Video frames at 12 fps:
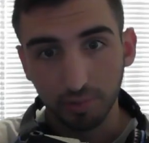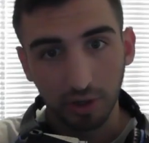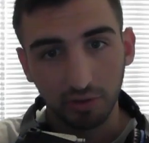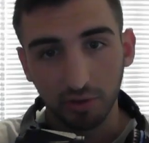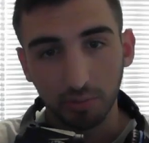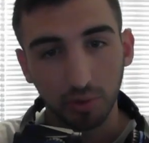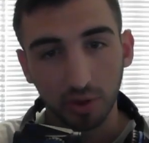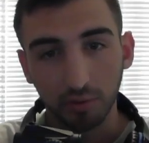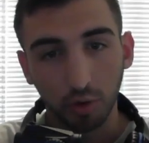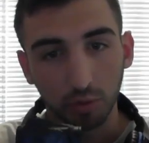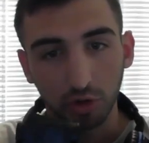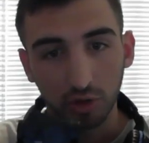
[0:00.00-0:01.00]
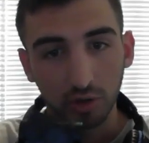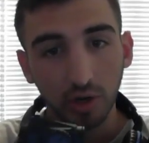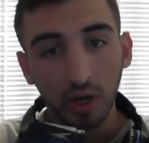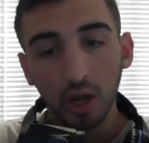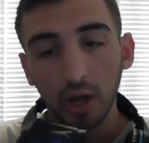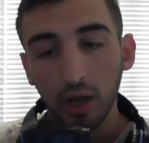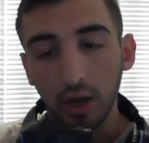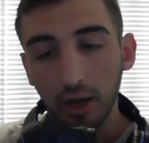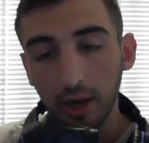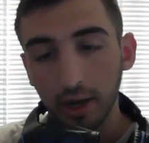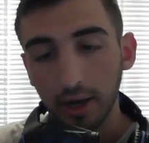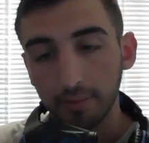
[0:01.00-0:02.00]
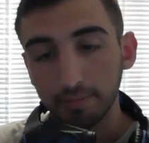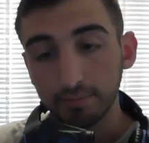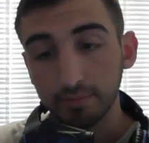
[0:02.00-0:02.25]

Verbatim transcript: breaks to the point of no return. Uh,